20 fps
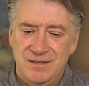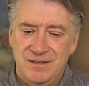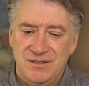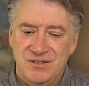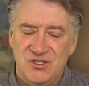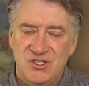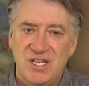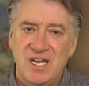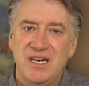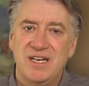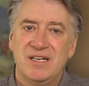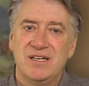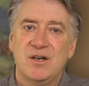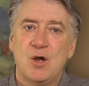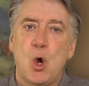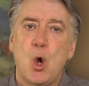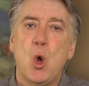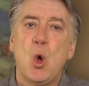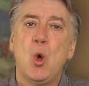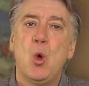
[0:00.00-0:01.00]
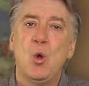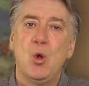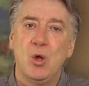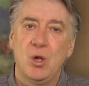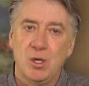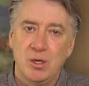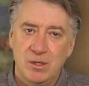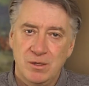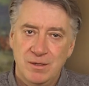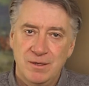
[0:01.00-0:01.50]
Senate
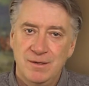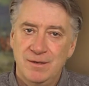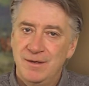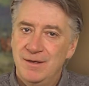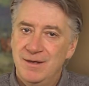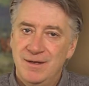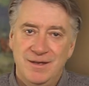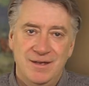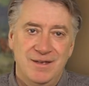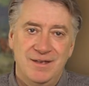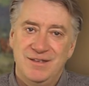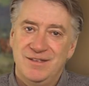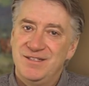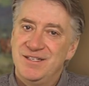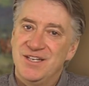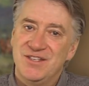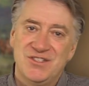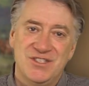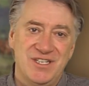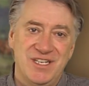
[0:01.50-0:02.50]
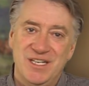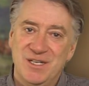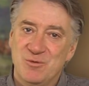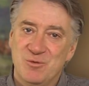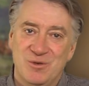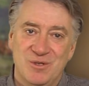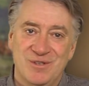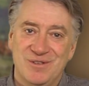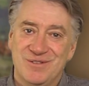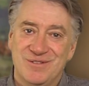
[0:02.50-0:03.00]
whole doesn't
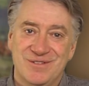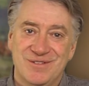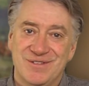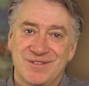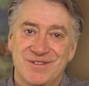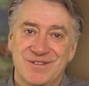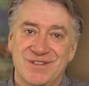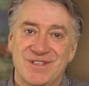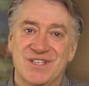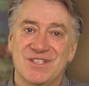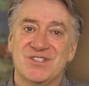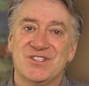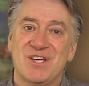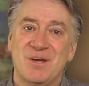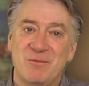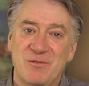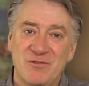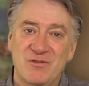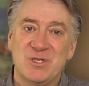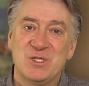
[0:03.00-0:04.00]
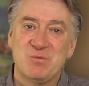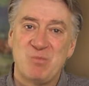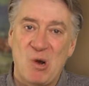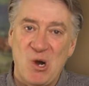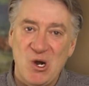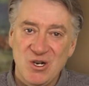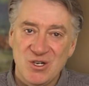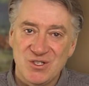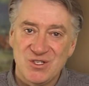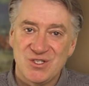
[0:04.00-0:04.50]
equal the sum of its
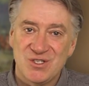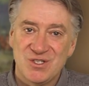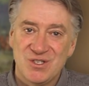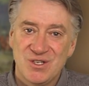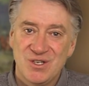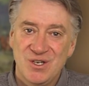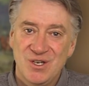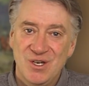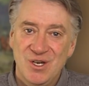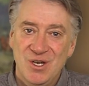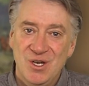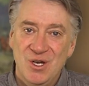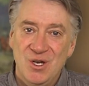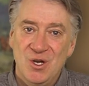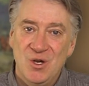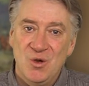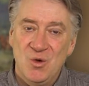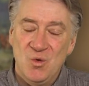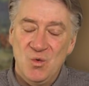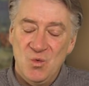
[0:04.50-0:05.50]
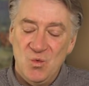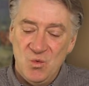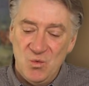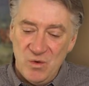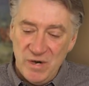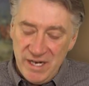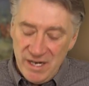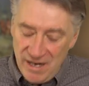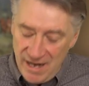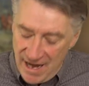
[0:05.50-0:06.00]
parts.
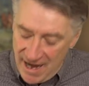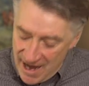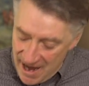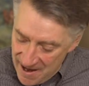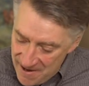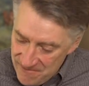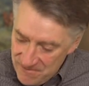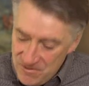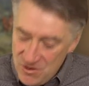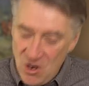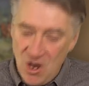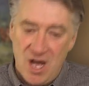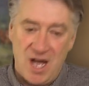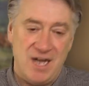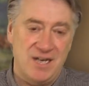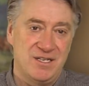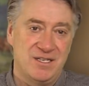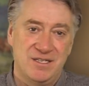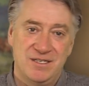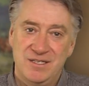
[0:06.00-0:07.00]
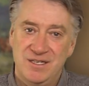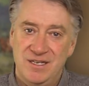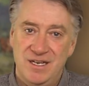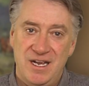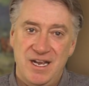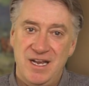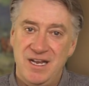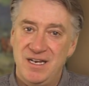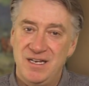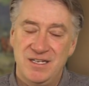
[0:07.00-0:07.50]
We have not,
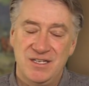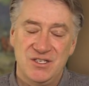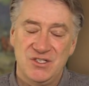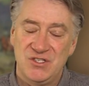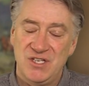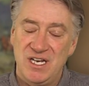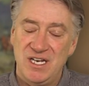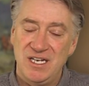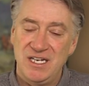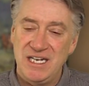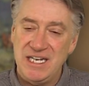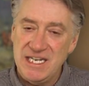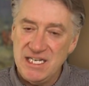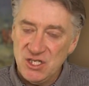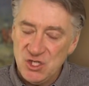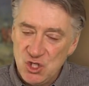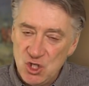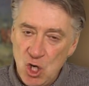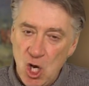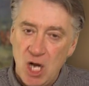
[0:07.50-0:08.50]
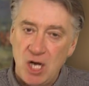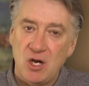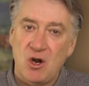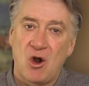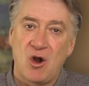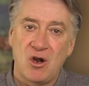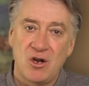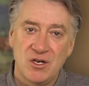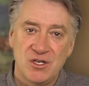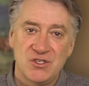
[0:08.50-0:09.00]
and the Senate is not
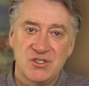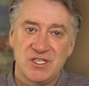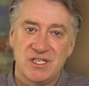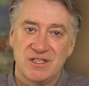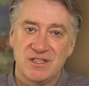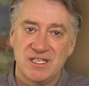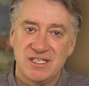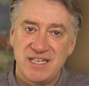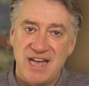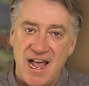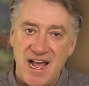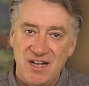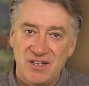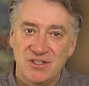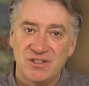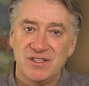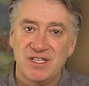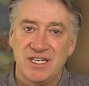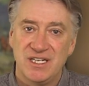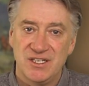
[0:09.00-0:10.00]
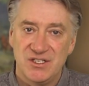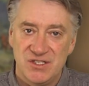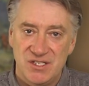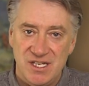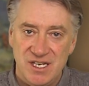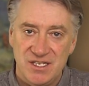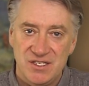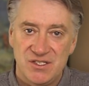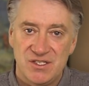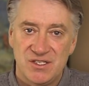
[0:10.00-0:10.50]
harnessing the talent that
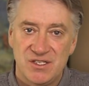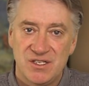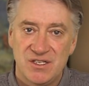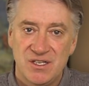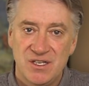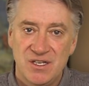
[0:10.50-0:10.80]
exists,